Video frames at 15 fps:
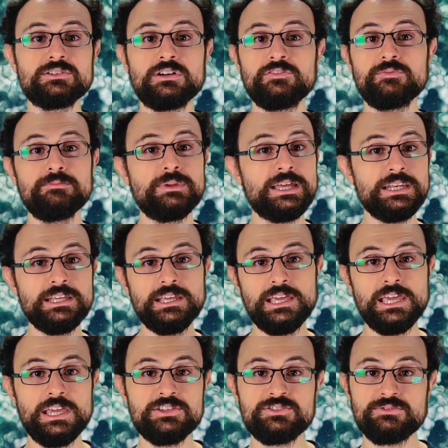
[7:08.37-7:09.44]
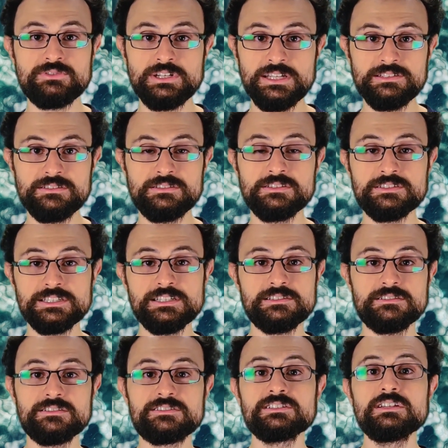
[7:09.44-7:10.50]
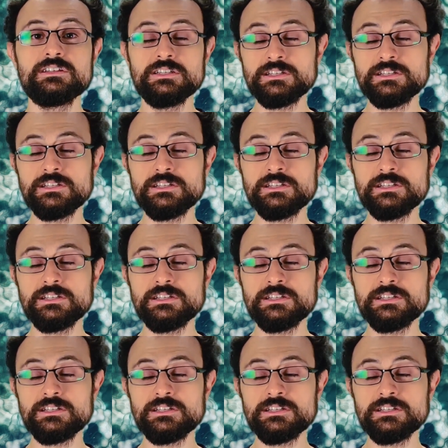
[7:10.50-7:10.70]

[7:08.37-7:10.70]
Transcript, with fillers: of many age-related diseases,